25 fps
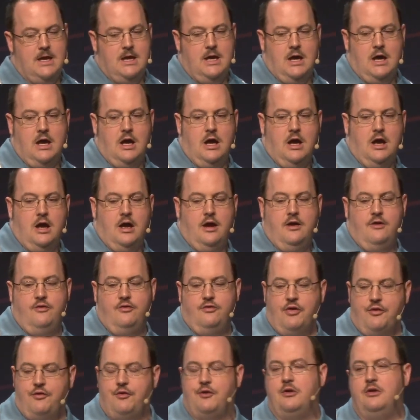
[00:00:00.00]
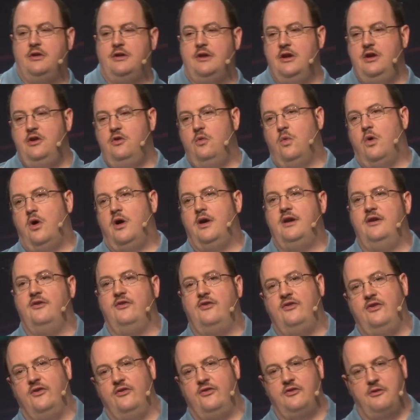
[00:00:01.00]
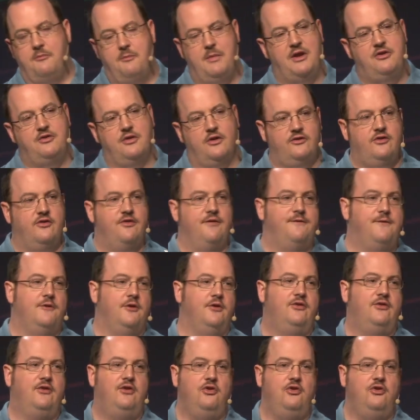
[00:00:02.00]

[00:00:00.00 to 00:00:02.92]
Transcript: The third thing you want is system metrics. So the first